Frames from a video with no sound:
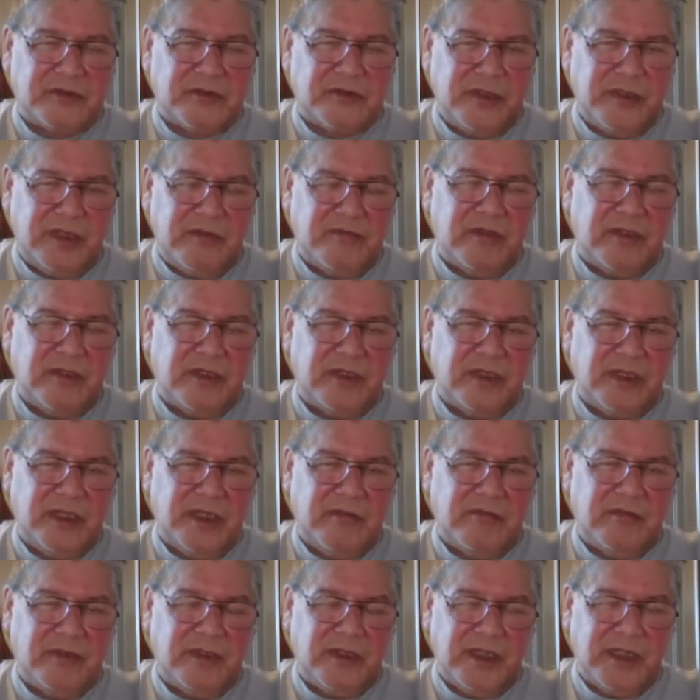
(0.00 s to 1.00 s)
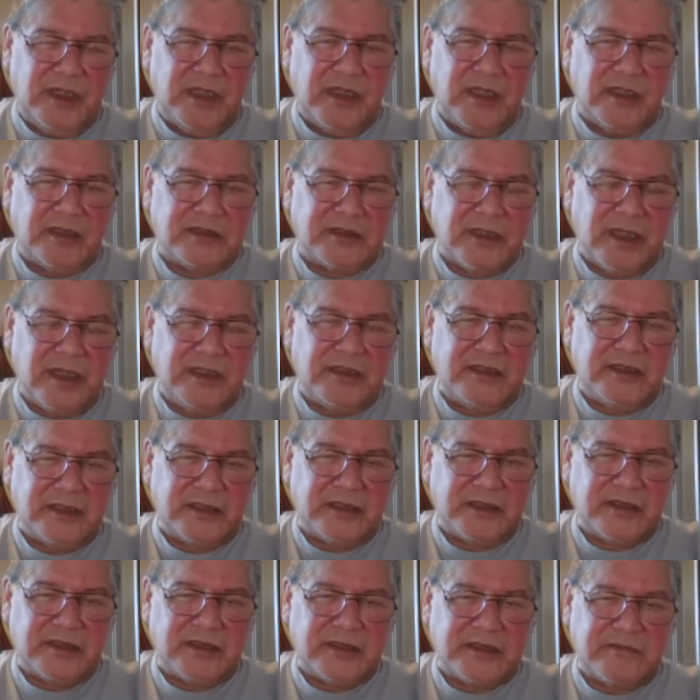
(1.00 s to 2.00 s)
So even even the uh,
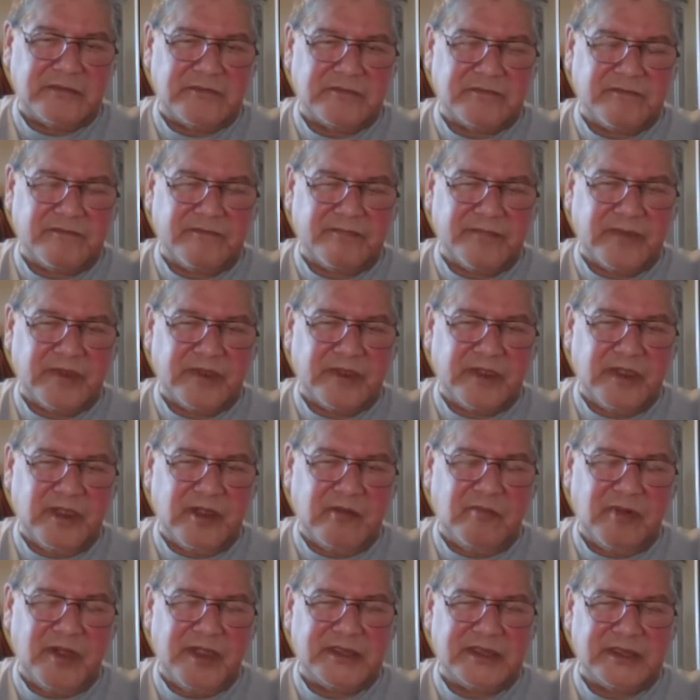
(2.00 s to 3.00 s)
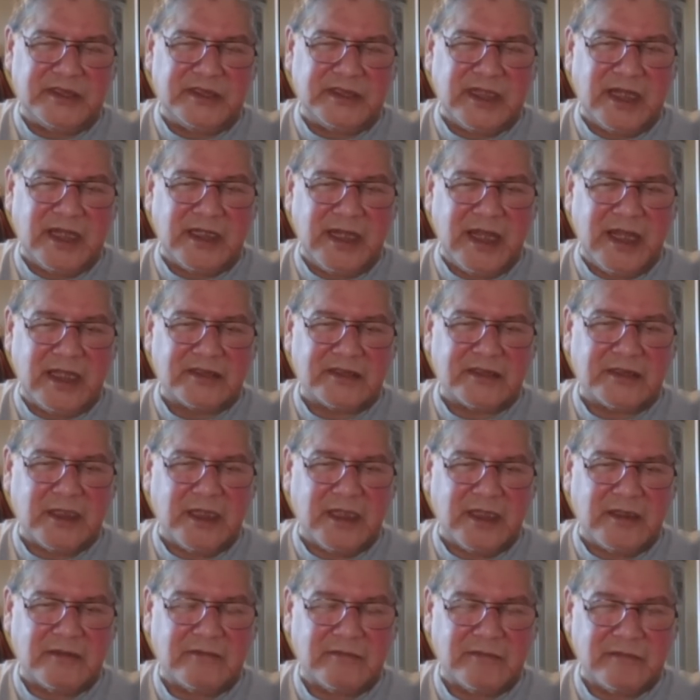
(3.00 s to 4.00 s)
scientists in places like
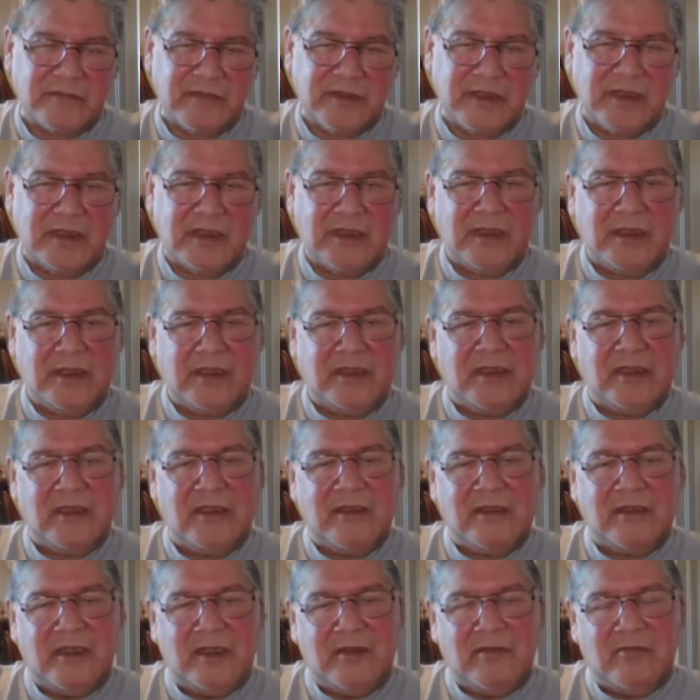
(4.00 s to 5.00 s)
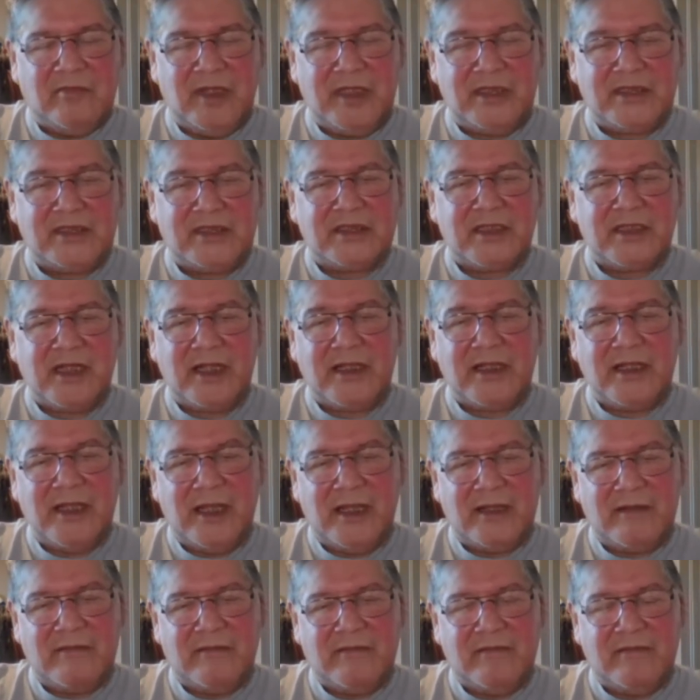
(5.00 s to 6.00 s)
NASA, places like
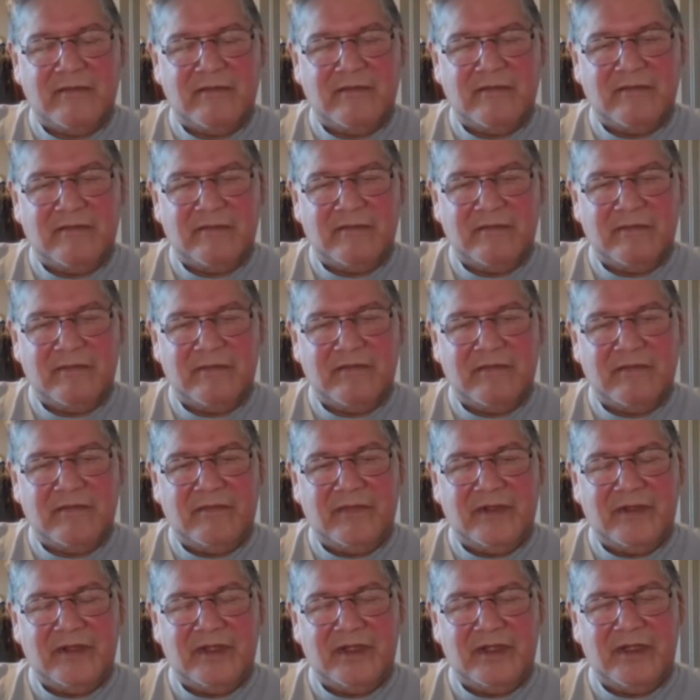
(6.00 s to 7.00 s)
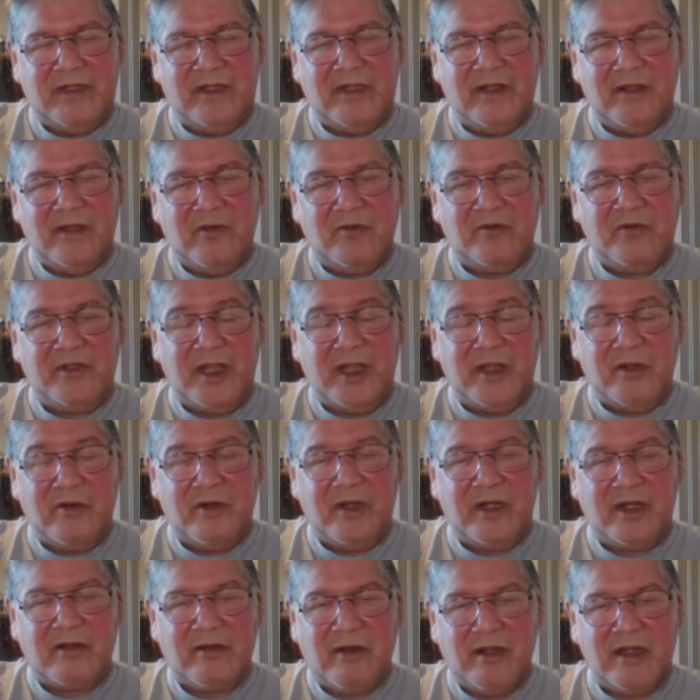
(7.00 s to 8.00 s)
that, though they
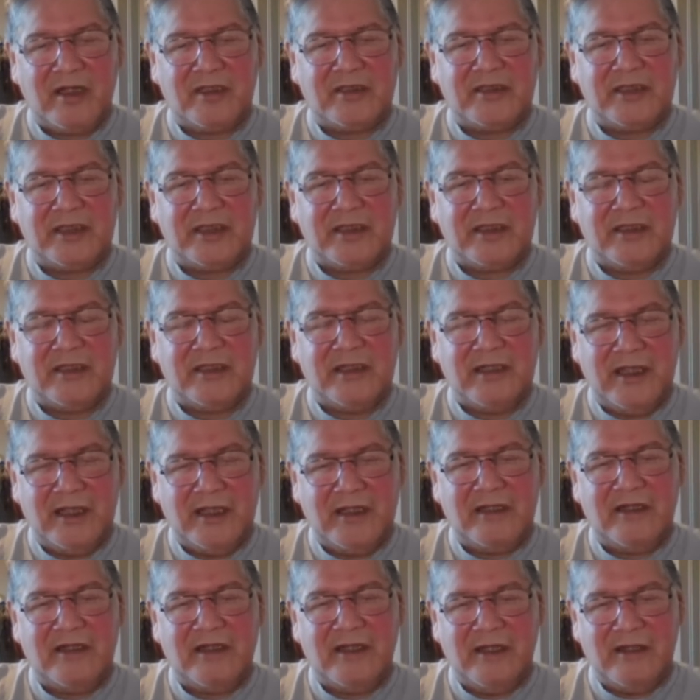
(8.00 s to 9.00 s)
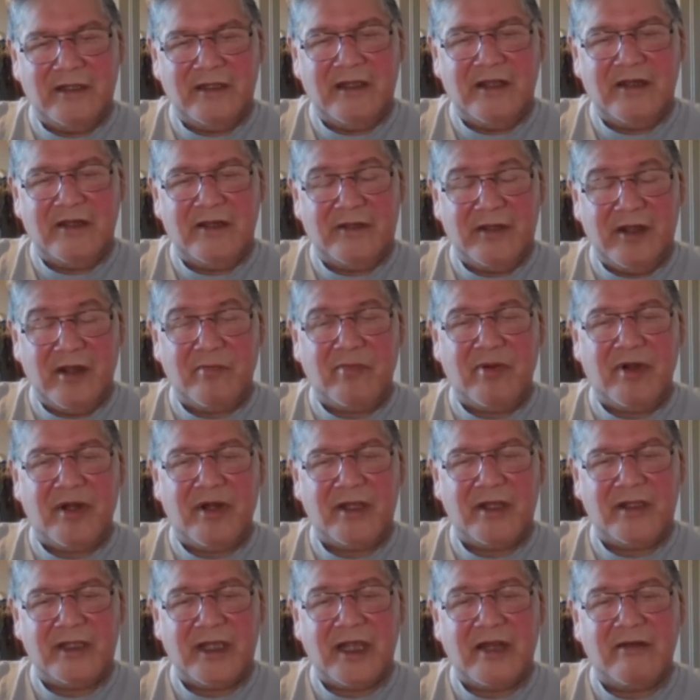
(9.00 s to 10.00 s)
don't acknowledge it, they they're they're part
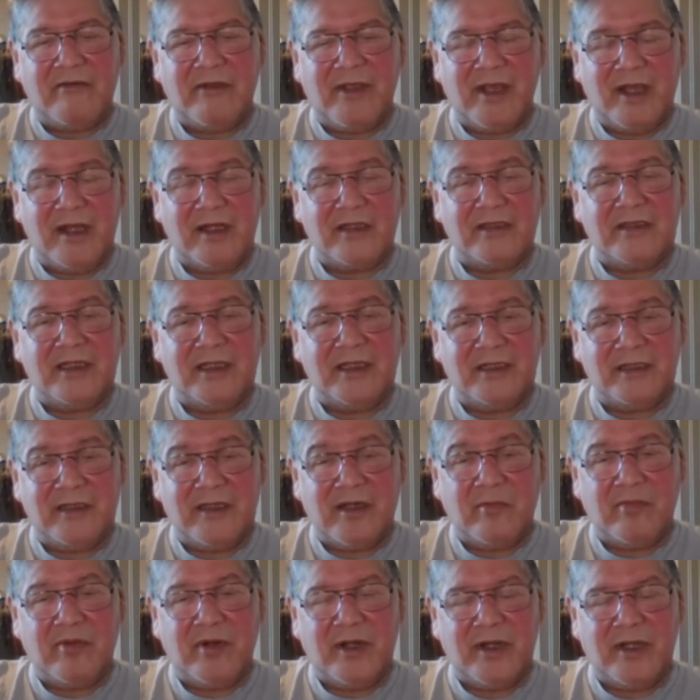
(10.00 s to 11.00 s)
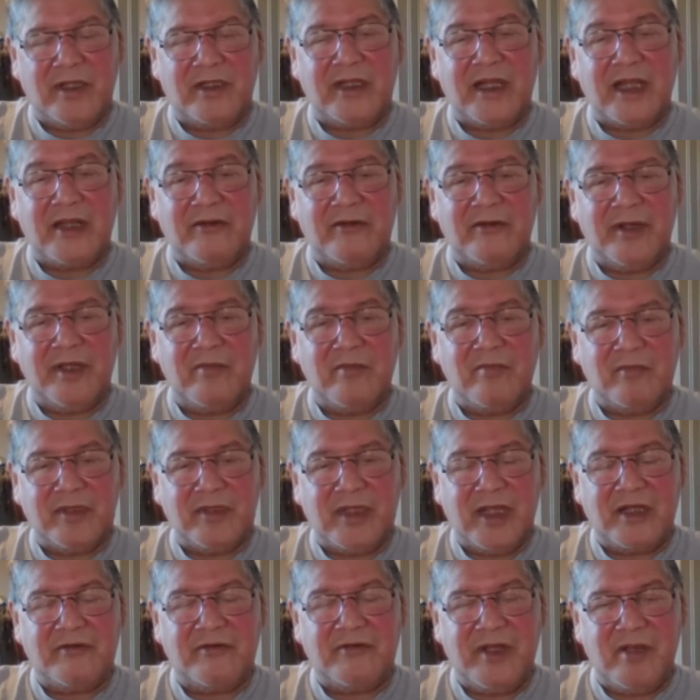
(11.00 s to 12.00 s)
of that reality and they're part of that dream
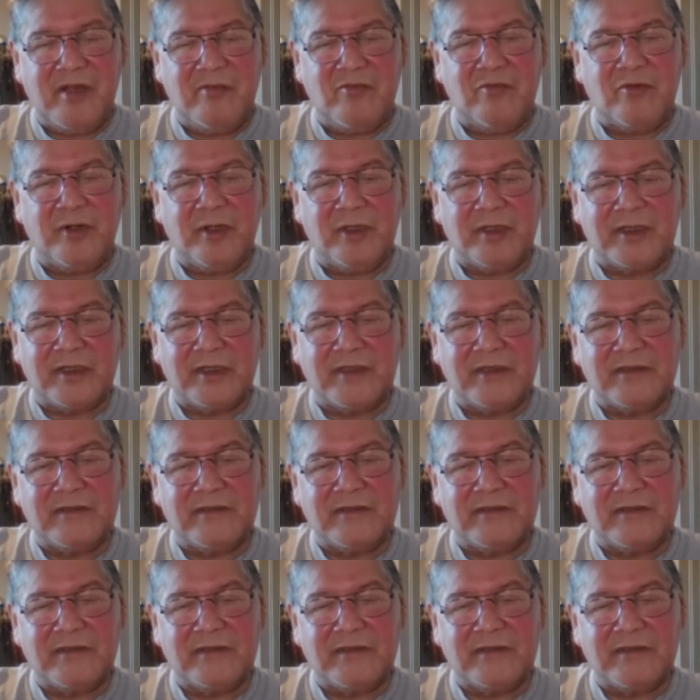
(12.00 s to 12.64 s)
that dream world.